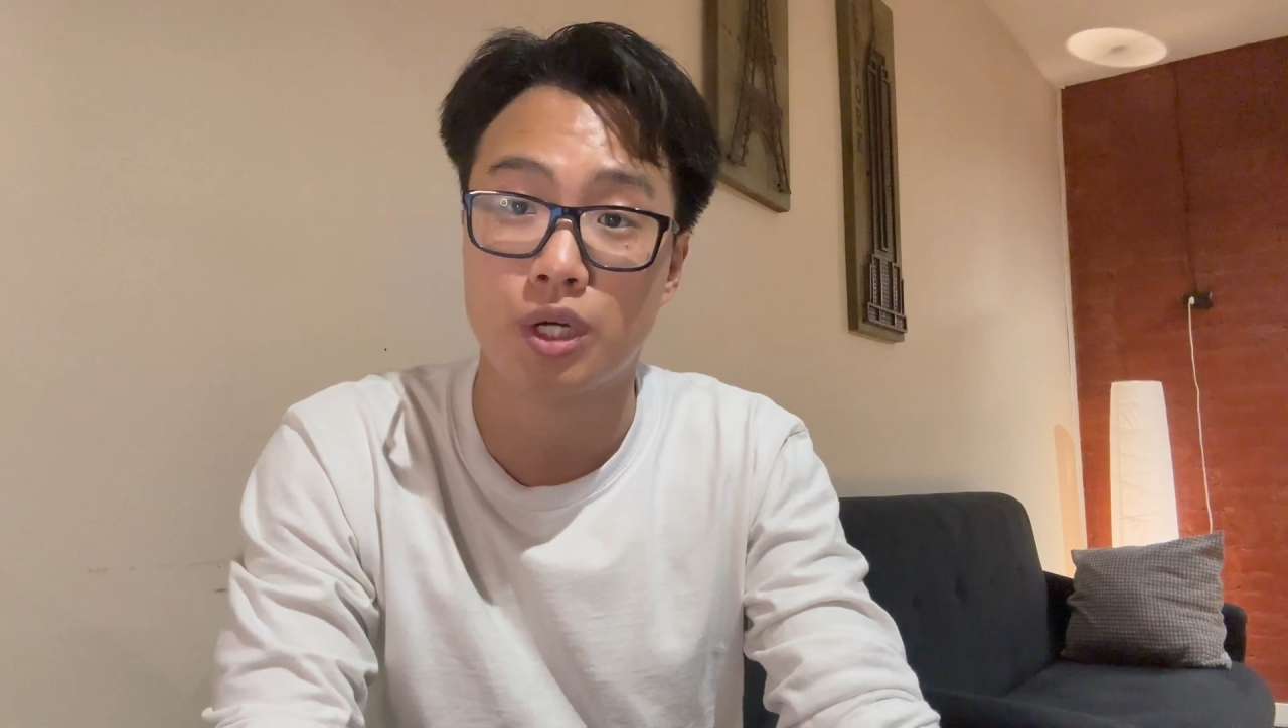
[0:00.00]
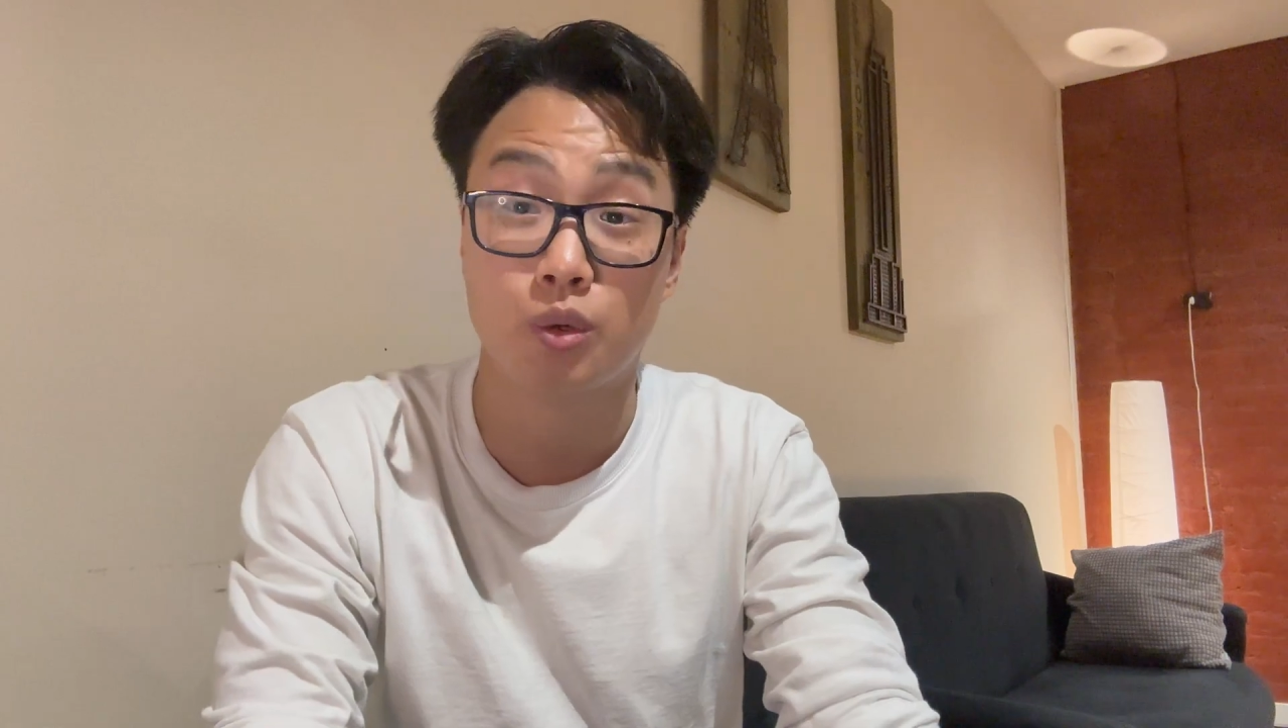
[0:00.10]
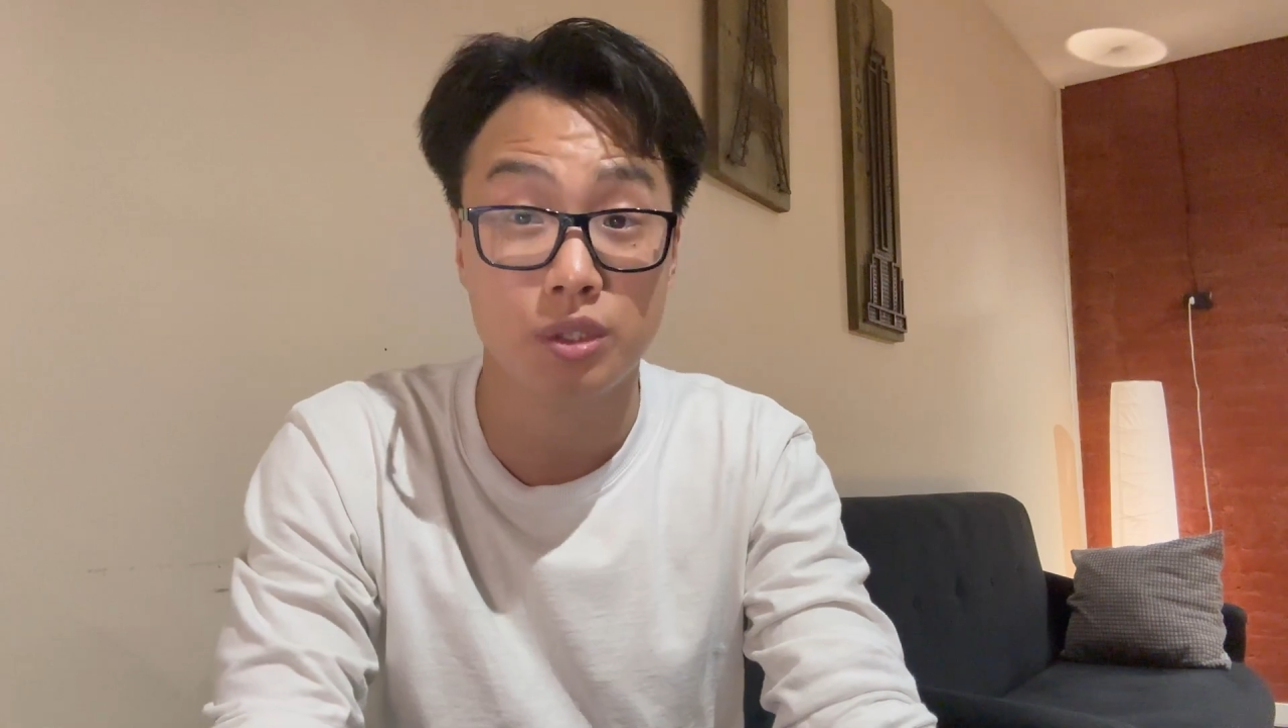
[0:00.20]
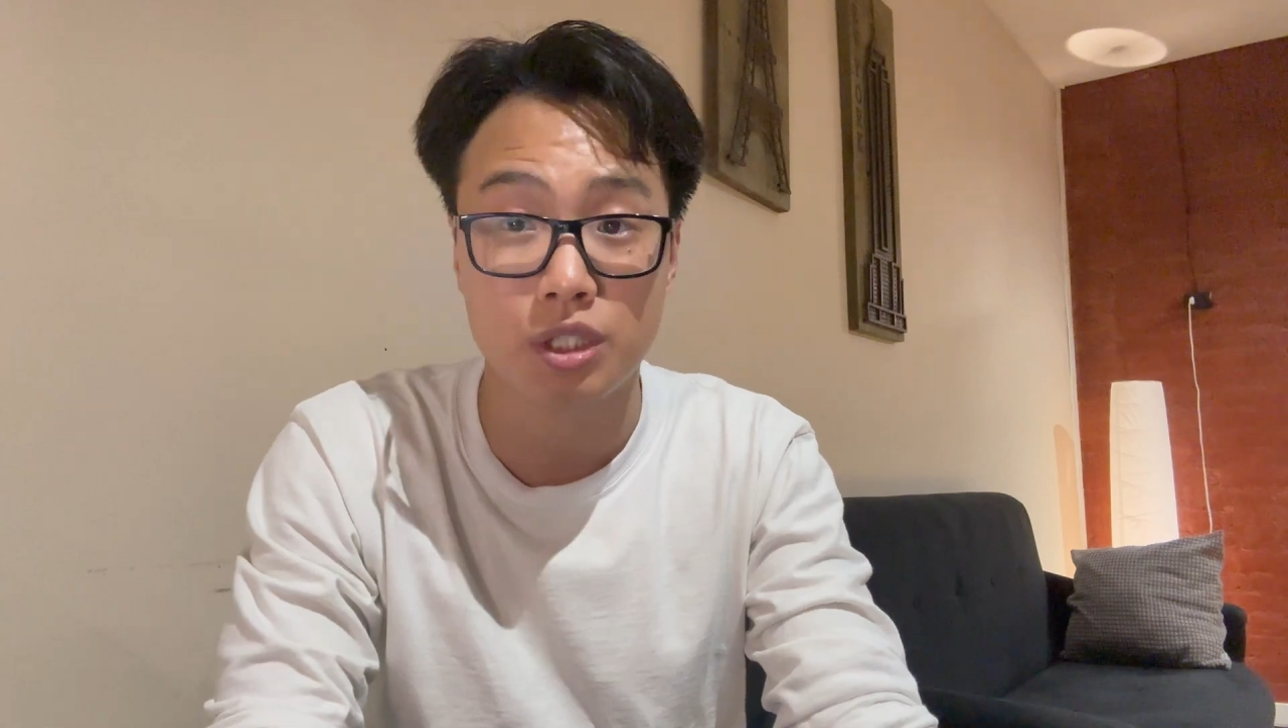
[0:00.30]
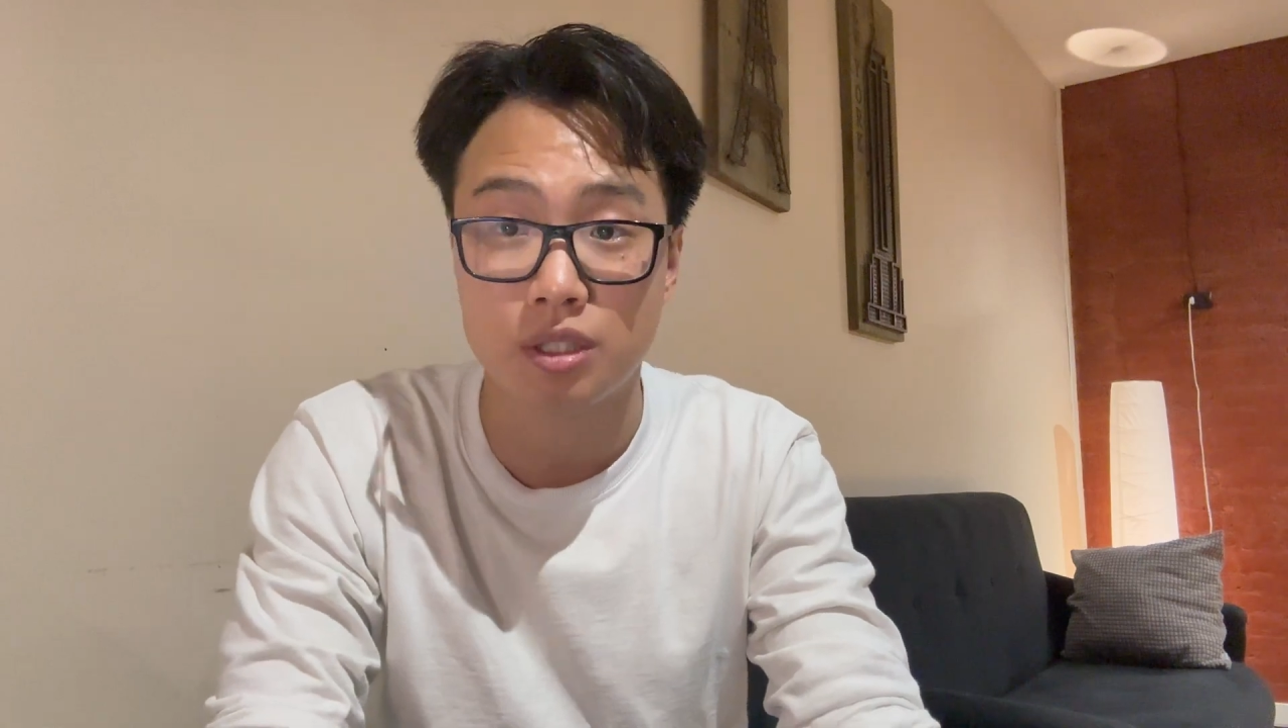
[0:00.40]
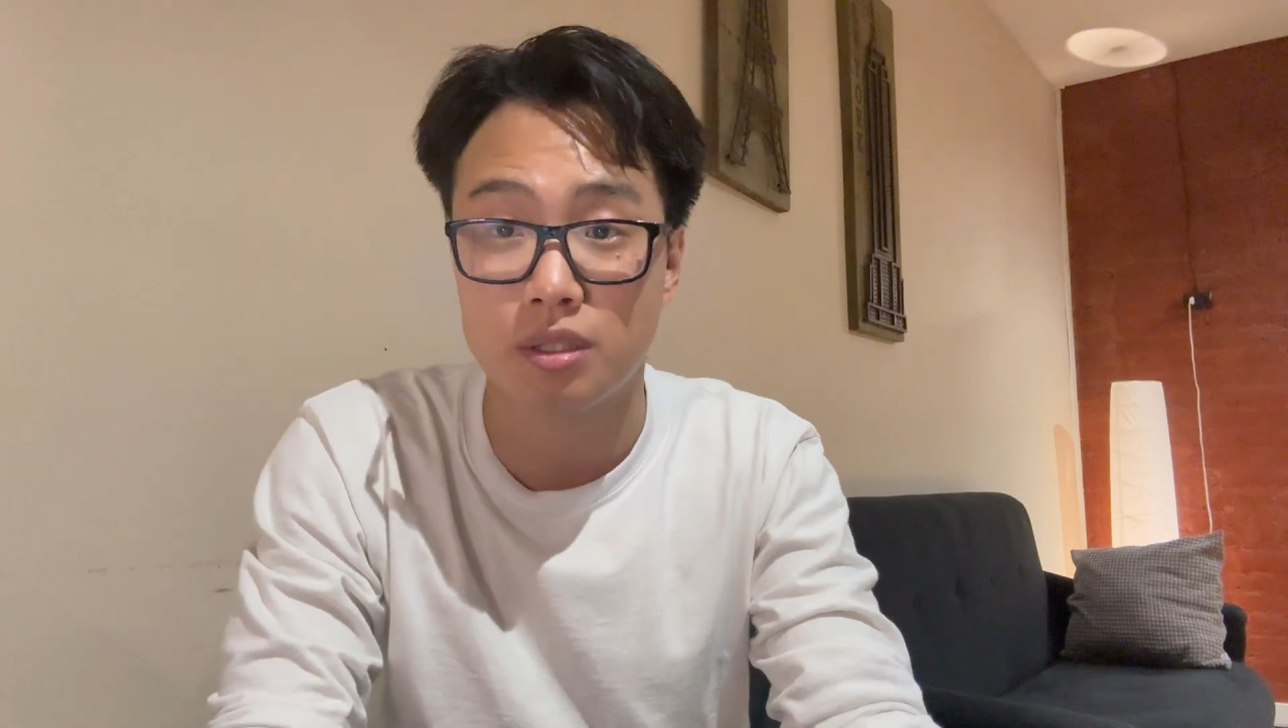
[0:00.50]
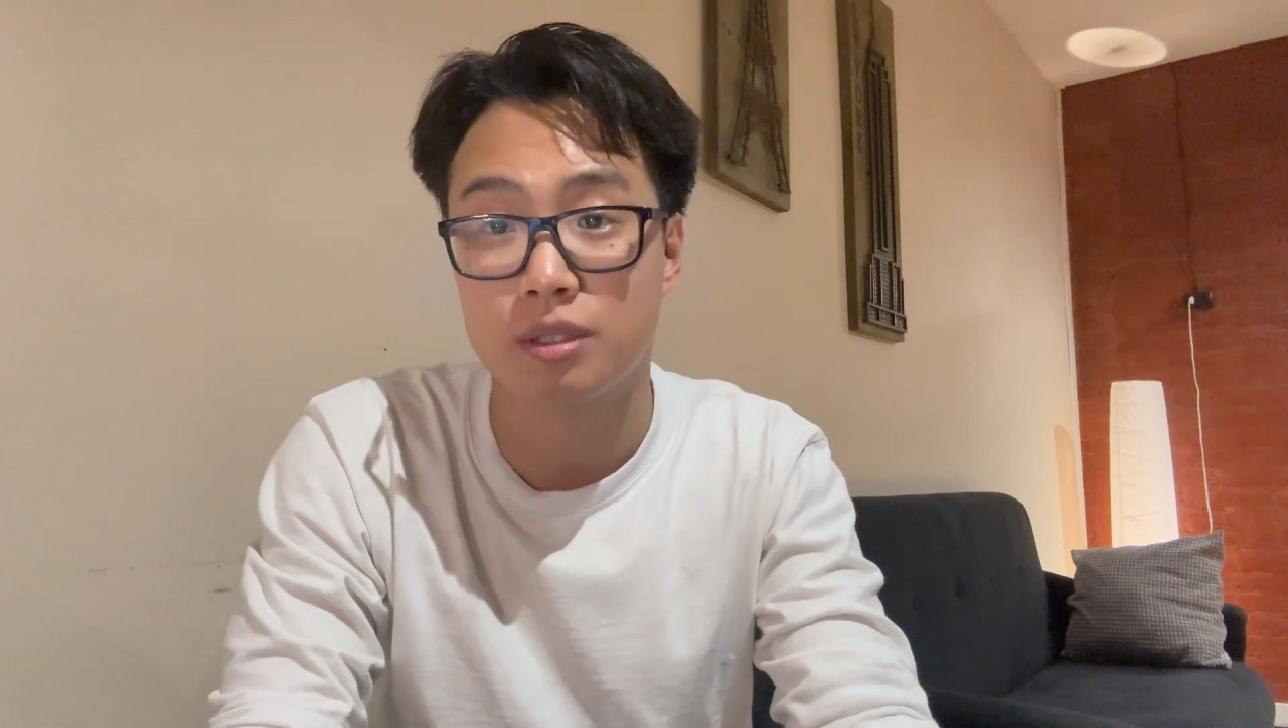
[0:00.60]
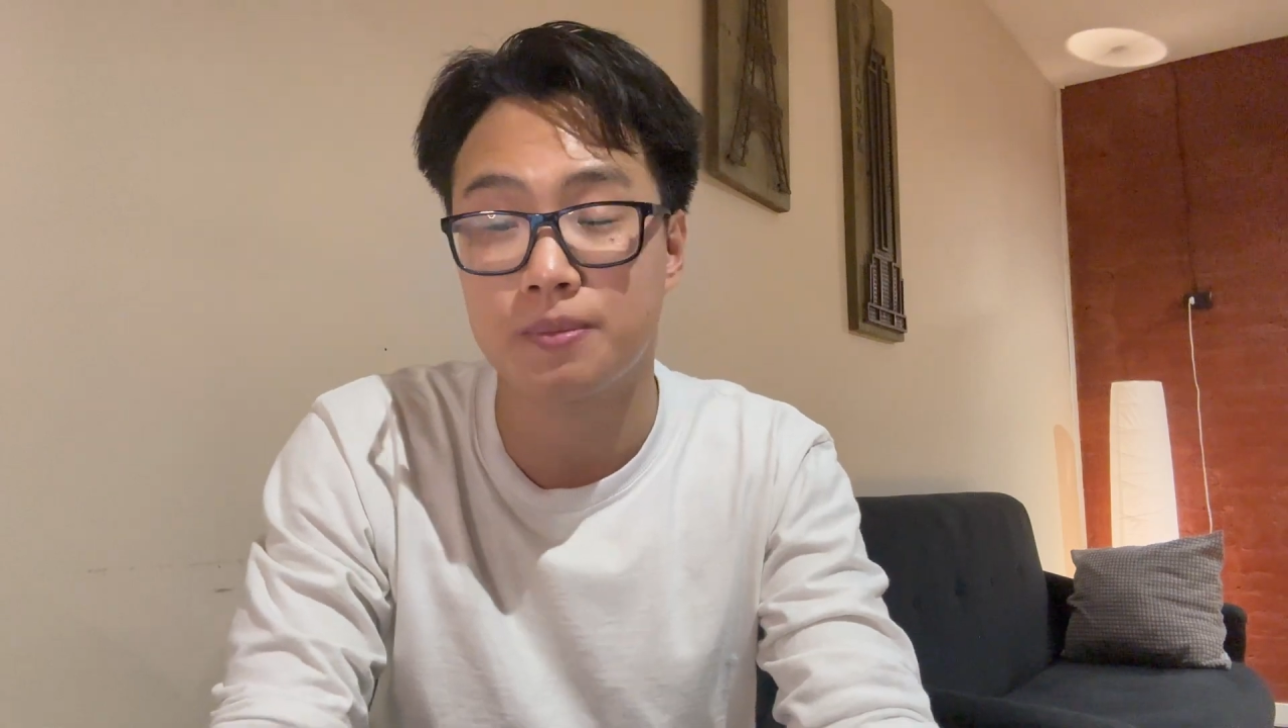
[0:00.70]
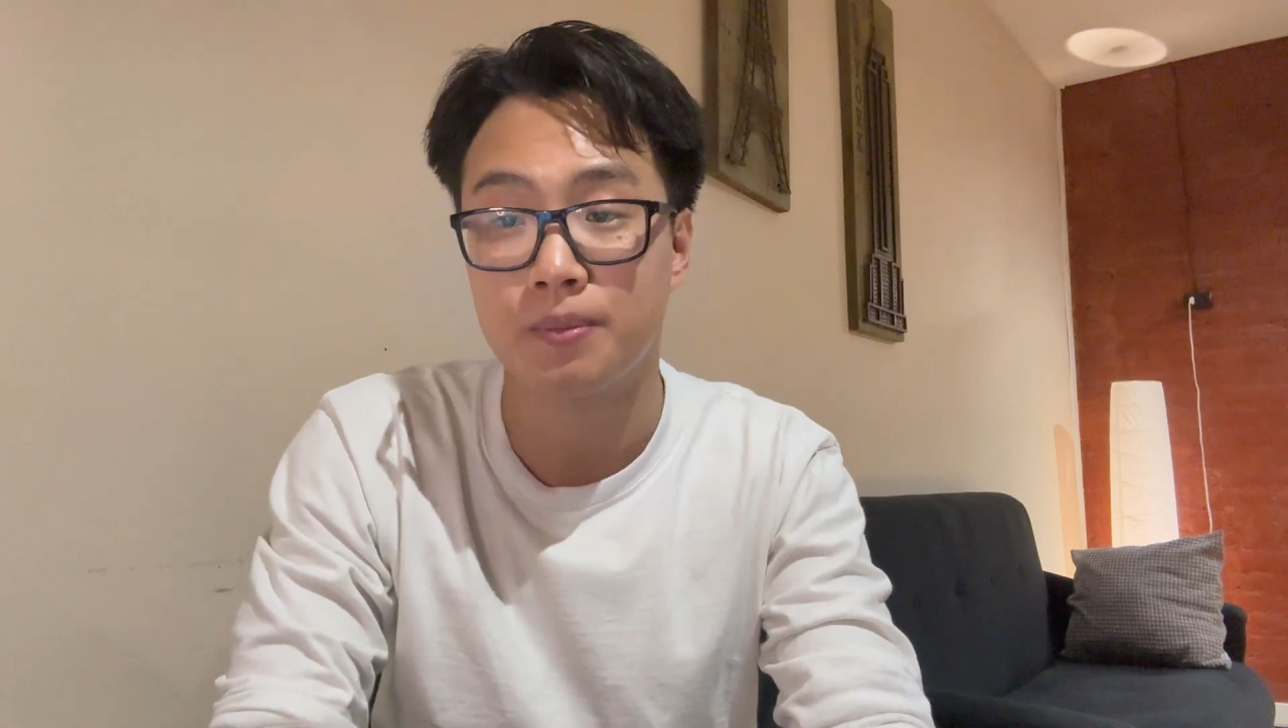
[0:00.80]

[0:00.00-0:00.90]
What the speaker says: acquisitions.